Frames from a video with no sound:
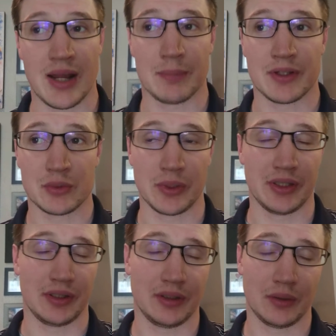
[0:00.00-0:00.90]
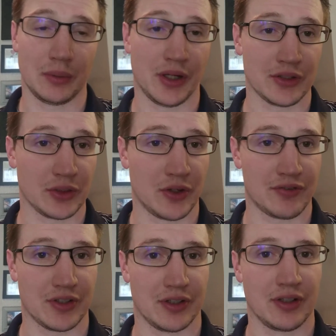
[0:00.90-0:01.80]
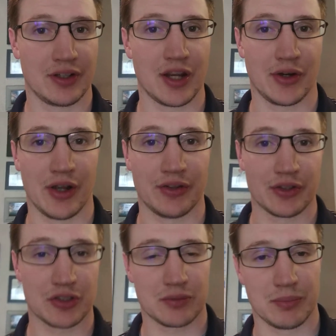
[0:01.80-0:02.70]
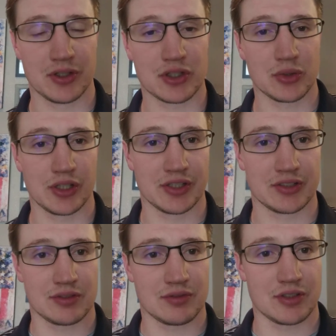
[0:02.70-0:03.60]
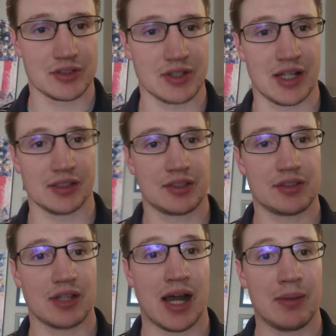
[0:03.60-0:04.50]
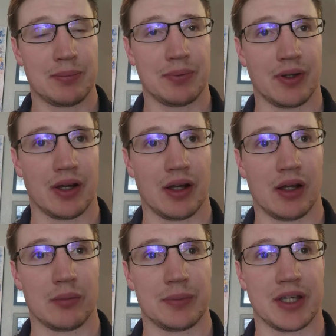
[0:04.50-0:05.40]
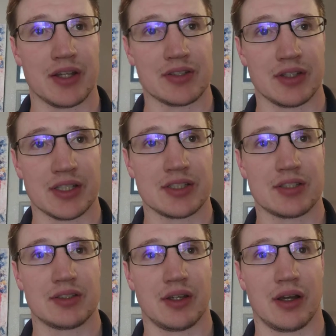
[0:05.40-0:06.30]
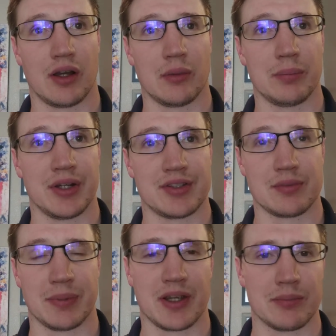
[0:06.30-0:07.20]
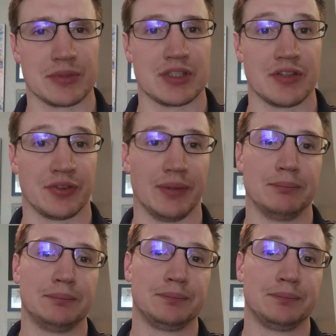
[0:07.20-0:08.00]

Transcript: Because we also have to carry on. There's ministry does not stop because of this, but it becomes different.